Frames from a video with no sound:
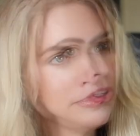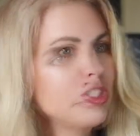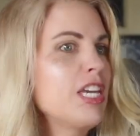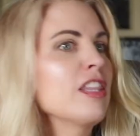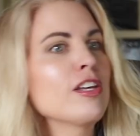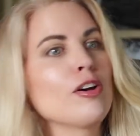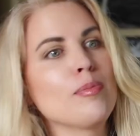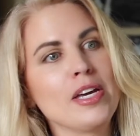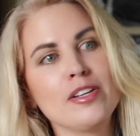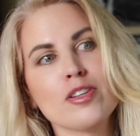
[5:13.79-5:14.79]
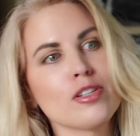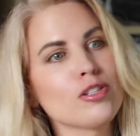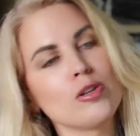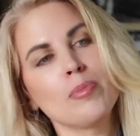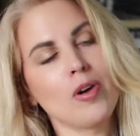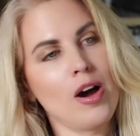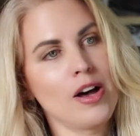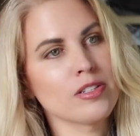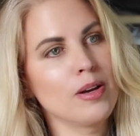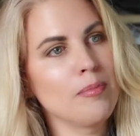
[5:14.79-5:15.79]
Gene therapy is super
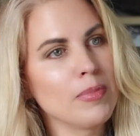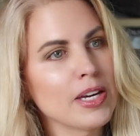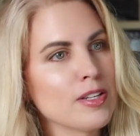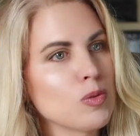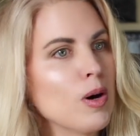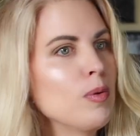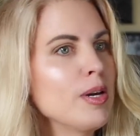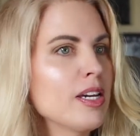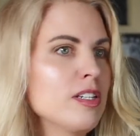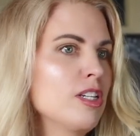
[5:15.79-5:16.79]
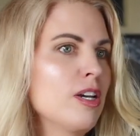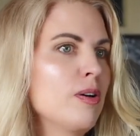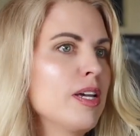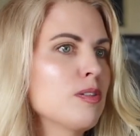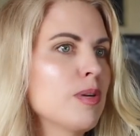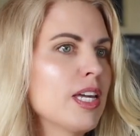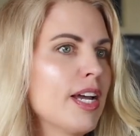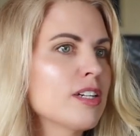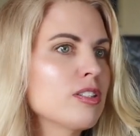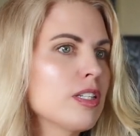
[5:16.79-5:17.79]
awesome because what we can do is we can
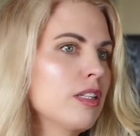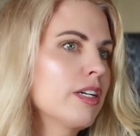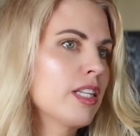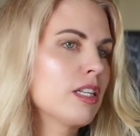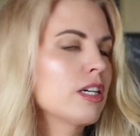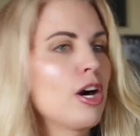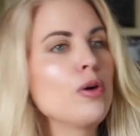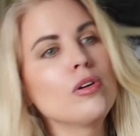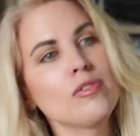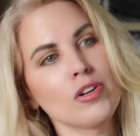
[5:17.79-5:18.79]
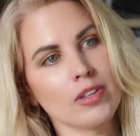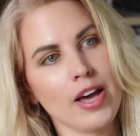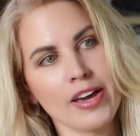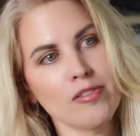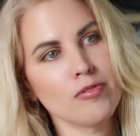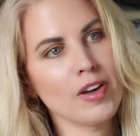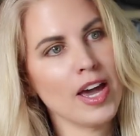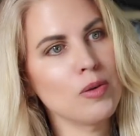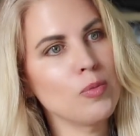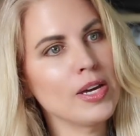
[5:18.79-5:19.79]
actually look at the code of your life
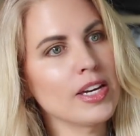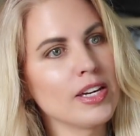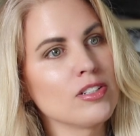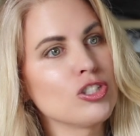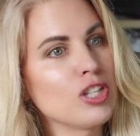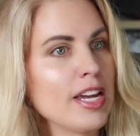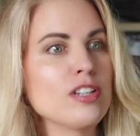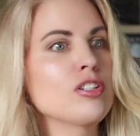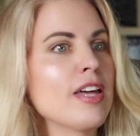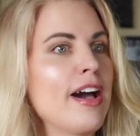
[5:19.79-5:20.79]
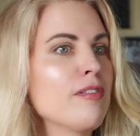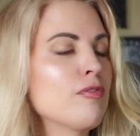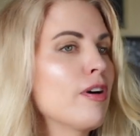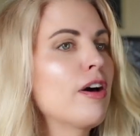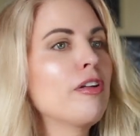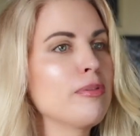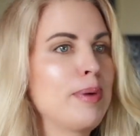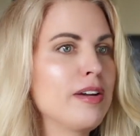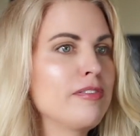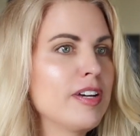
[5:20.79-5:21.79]
and we can change that for health
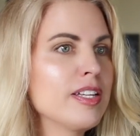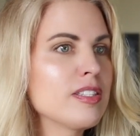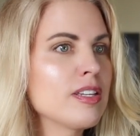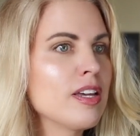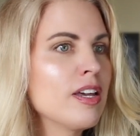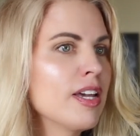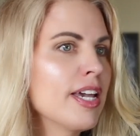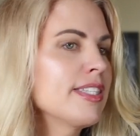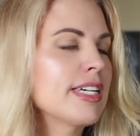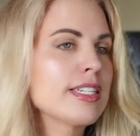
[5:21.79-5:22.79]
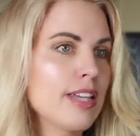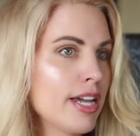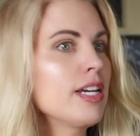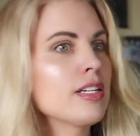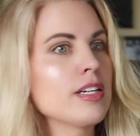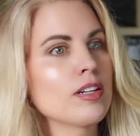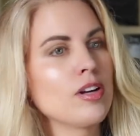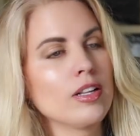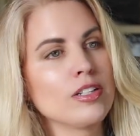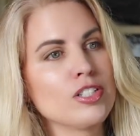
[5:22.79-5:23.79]
benefits. It's exciting
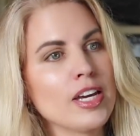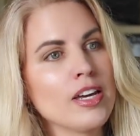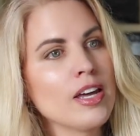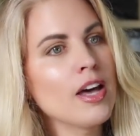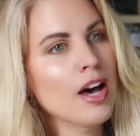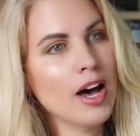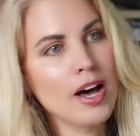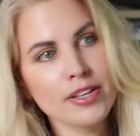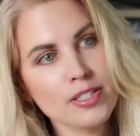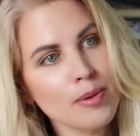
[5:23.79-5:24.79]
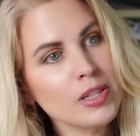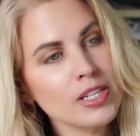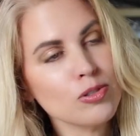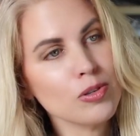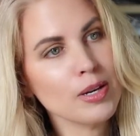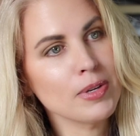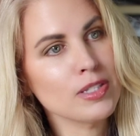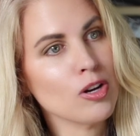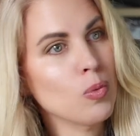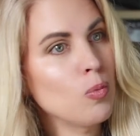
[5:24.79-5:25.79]
technology. Uh, some of these
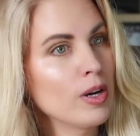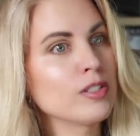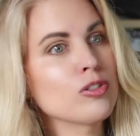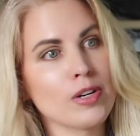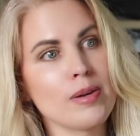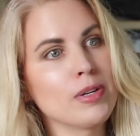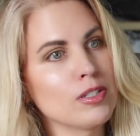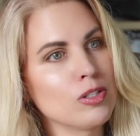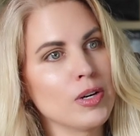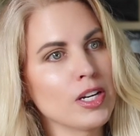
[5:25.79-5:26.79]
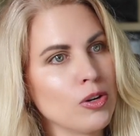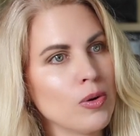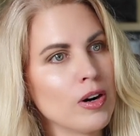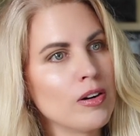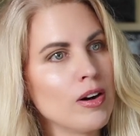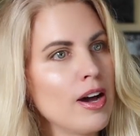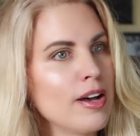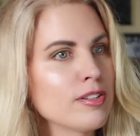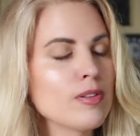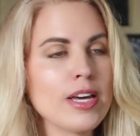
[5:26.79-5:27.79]
treatments are one treatment to a cure,
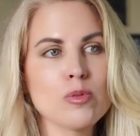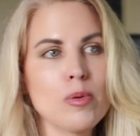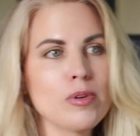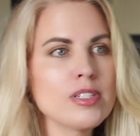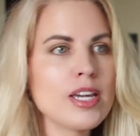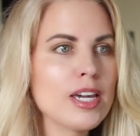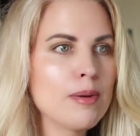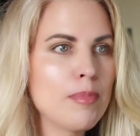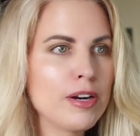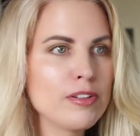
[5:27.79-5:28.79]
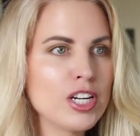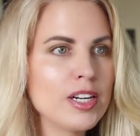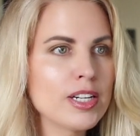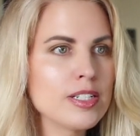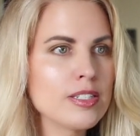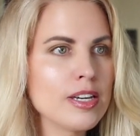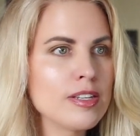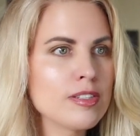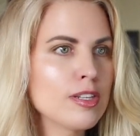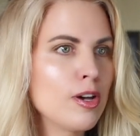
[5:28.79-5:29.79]
uh, so that's what we're seeing in monogenic
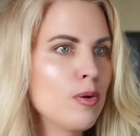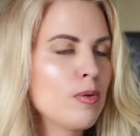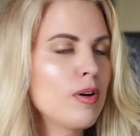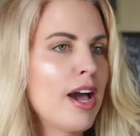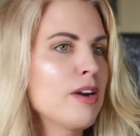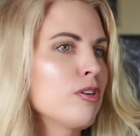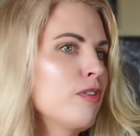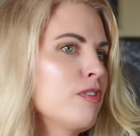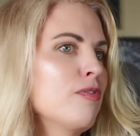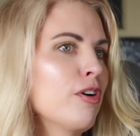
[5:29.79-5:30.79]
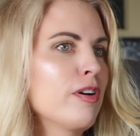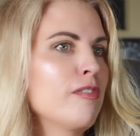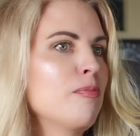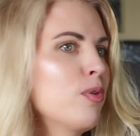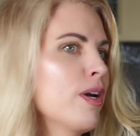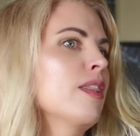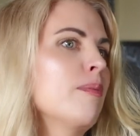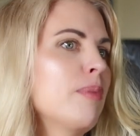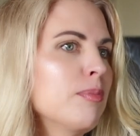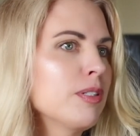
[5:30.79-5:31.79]
disease. So I don't know if you've heard of boy in
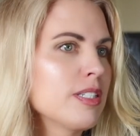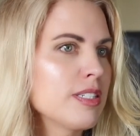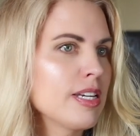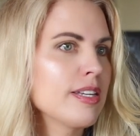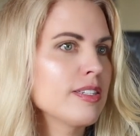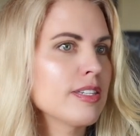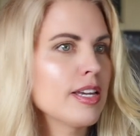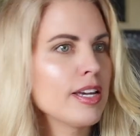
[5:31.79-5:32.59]
the bubble disease.